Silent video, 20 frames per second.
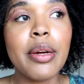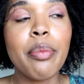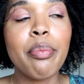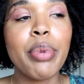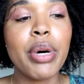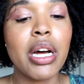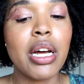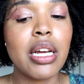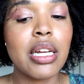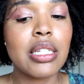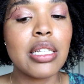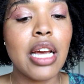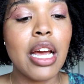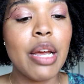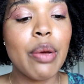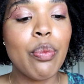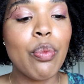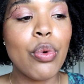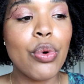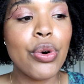but
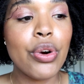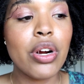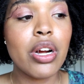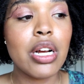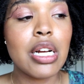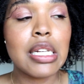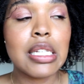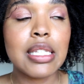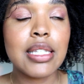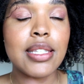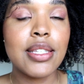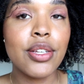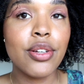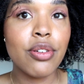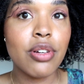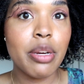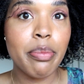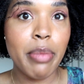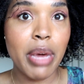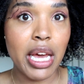I wore a
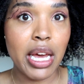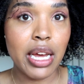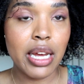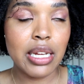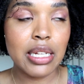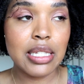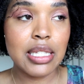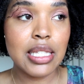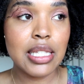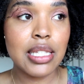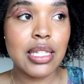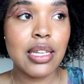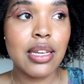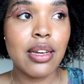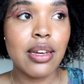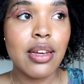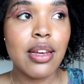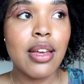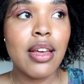silk mask.